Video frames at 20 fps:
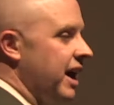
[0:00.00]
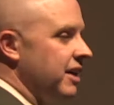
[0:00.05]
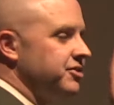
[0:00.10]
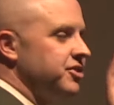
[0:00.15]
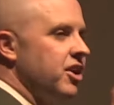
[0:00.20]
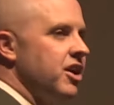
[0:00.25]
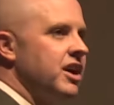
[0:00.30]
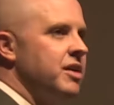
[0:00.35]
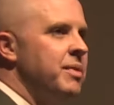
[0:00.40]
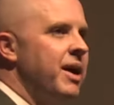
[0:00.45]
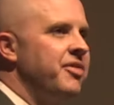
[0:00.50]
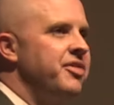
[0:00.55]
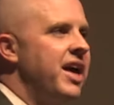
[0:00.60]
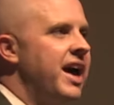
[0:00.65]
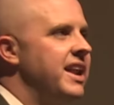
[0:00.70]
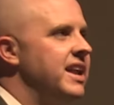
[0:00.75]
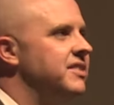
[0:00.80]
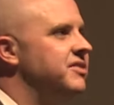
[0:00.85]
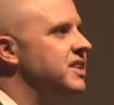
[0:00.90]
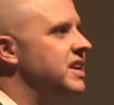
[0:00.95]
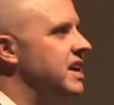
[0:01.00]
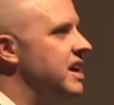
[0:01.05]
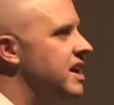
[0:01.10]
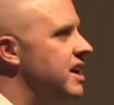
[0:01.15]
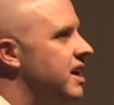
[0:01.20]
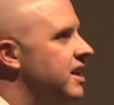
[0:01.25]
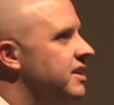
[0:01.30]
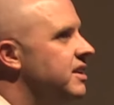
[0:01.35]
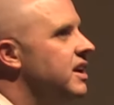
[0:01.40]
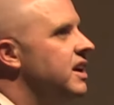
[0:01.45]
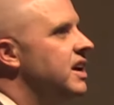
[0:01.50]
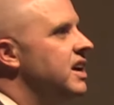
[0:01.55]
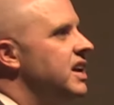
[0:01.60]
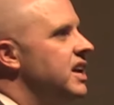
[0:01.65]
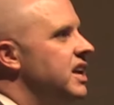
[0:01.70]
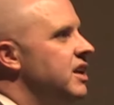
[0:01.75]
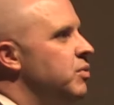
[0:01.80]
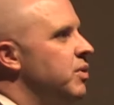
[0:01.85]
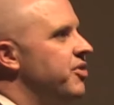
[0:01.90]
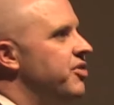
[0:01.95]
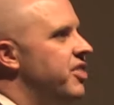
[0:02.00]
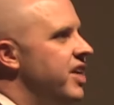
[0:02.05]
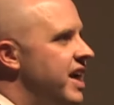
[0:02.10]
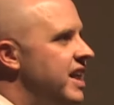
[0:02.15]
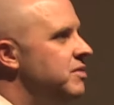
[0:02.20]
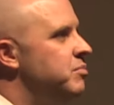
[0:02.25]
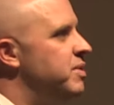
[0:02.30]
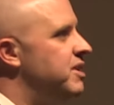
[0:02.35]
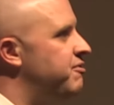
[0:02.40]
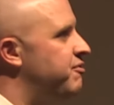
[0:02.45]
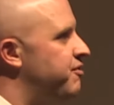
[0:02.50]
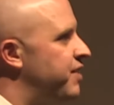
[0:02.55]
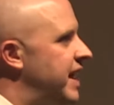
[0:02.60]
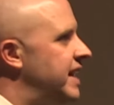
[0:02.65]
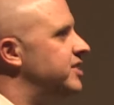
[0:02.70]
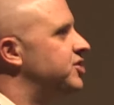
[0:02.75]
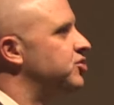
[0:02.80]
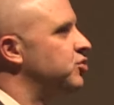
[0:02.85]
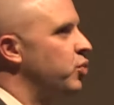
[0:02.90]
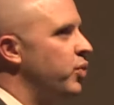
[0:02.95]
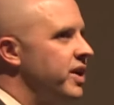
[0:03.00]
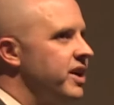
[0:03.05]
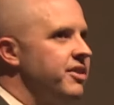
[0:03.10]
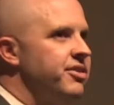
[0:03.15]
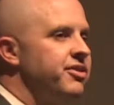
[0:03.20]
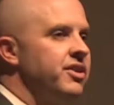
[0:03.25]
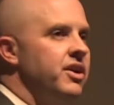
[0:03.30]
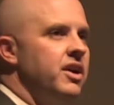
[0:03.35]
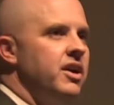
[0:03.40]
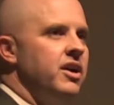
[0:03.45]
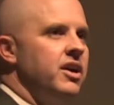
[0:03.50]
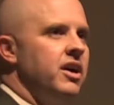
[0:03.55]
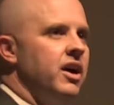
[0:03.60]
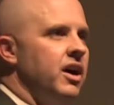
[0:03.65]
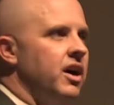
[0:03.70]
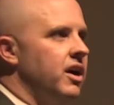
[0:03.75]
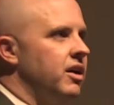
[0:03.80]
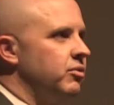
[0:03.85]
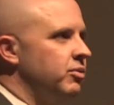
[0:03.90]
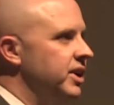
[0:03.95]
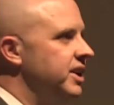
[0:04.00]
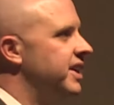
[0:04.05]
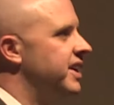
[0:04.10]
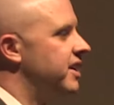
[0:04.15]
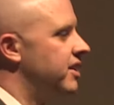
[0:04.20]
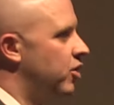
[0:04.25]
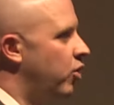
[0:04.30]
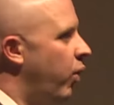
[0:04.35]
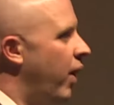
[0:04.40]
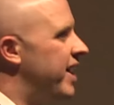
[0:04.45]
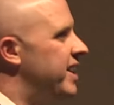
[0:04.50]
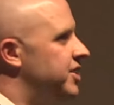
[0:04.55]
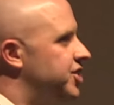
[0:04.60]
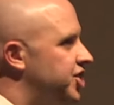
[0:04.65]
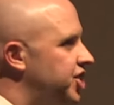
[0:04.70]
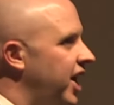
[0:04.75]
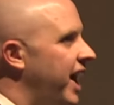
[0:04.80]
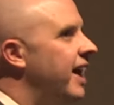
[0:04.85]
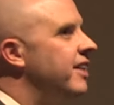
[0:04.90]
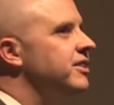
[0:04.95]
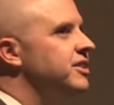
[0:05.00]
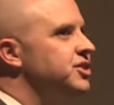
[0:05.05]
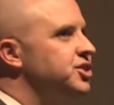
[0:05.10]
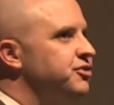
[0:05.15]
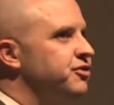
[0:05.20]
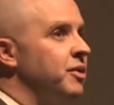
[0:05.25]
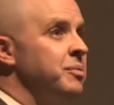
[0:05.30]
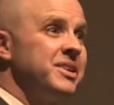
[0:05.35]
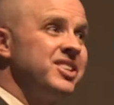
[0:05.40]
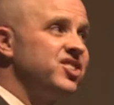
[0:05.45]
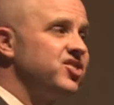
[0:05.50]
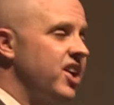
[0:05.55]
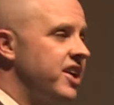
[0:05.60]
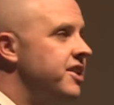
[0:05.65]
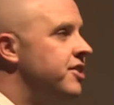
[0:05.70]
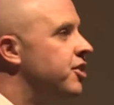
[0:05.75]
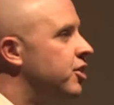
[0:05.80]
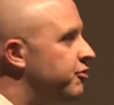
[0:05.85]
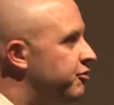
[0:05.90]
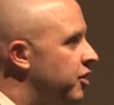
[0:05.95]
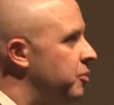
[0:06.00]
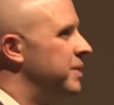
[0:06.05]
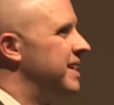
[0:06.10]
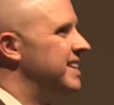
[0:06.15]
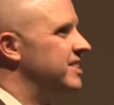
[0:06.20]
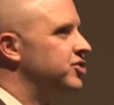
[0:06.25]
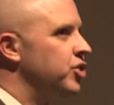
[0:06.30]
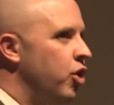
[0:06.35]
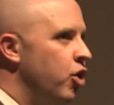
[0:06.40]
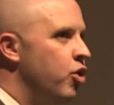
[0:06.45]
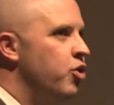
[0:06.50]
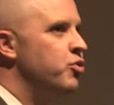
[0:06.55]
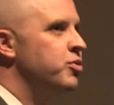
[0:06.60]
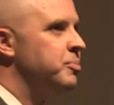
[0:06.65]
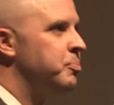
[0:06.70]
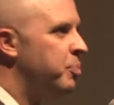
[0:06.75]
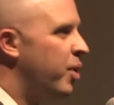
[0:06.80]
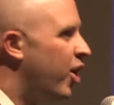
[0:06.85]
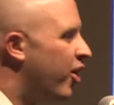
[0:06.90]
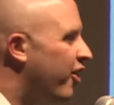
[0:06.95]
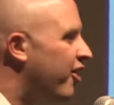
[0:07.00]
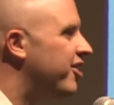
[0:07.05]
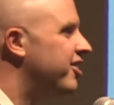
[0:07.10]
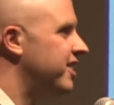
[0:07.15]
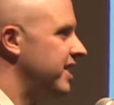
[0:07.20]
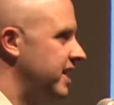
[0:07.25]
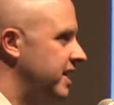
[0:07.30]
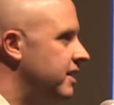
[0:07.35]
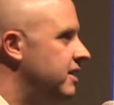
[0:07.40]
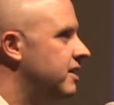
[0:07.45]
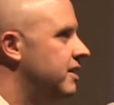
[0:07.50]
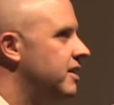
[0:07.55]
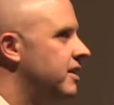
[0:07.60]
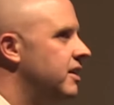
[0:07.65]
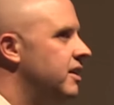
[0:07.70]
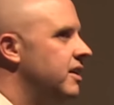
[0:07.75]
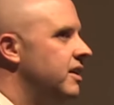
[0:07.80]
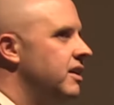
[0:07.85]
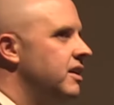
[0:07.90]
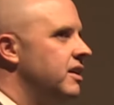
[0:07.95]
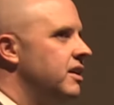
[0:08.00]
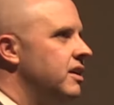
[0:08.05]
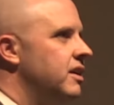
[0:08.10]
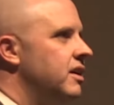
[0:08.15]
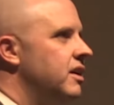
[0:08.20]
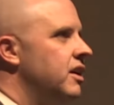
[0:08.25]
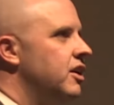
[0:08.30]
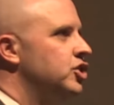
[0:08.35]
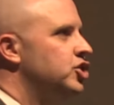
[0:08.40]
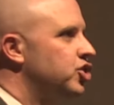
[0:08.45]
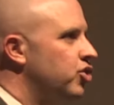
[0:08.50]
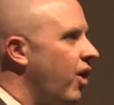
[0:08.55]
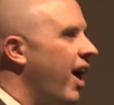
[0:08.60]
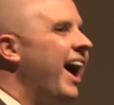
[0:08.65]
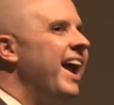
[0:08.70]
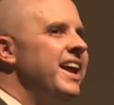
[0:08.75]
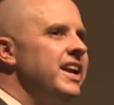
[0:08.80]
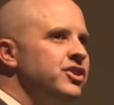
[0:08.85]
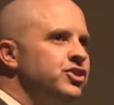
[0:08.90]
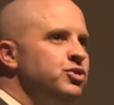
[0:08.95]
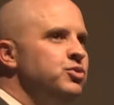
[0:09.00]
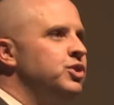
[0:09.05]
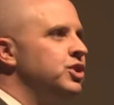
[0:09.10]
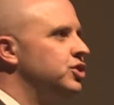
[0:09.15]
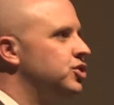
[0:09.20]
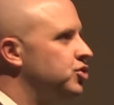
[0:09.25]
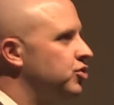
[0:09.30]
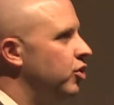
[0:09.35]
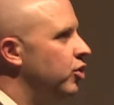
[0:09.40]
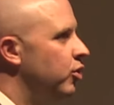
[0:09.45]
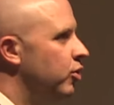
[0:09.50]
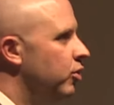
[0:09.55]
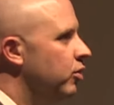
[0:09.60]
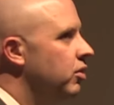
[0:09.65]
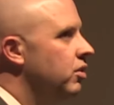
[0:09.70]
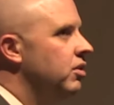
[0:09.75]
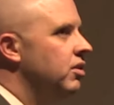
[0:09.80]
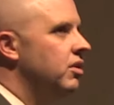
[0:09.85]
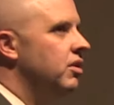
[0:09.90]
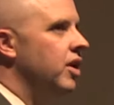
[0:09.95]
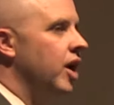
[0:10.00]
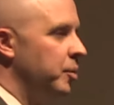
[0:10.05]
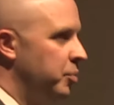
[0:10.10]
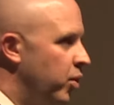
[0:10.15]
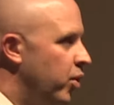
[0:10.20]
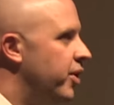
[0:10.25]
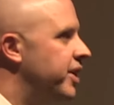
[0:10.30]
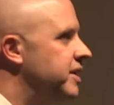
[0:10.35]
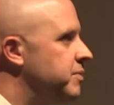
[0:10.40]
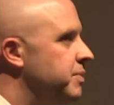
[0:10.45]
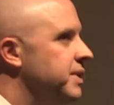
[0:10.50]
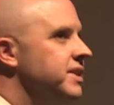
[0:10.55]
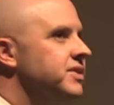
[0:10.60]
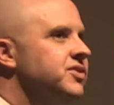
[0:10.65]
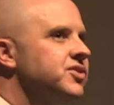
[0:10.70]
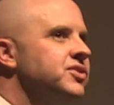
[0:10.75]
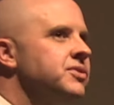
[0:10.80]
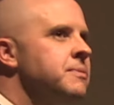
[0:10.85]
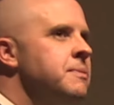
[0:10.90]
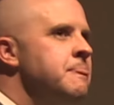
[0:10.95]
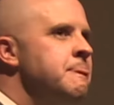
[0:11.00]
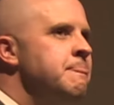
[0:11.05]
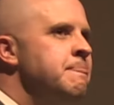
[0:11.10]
I'll talk about that at the end, he would then be faced with uh, really quite a challenge from a senator from his own party trying to control appointments.